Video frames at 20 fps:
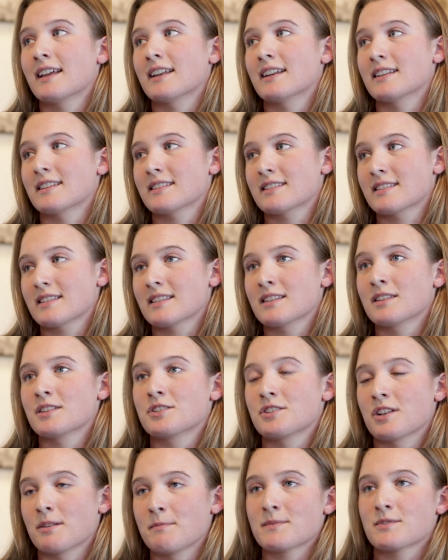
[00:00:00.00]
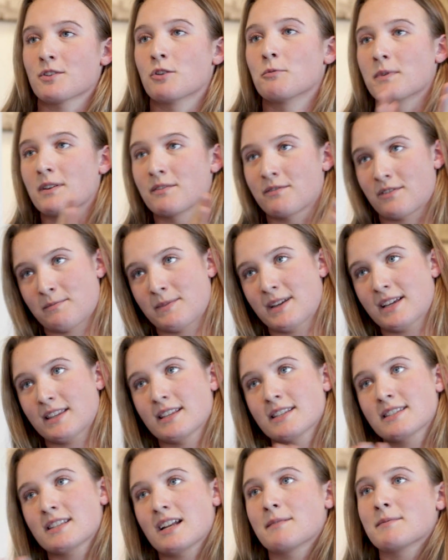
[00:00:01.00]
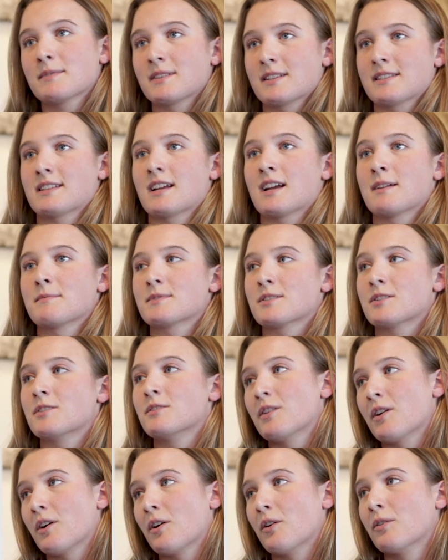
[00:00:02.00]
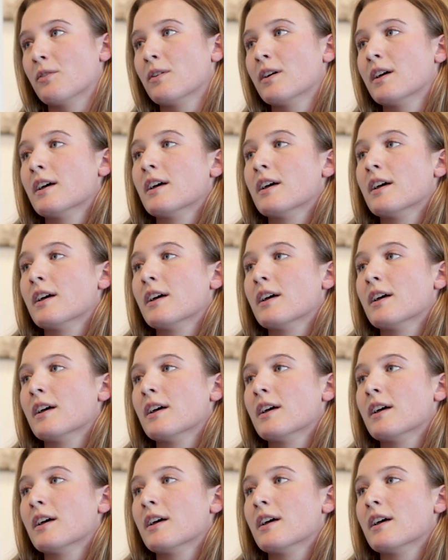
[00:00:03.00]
and it's the gym's open from like this time to this time, so you know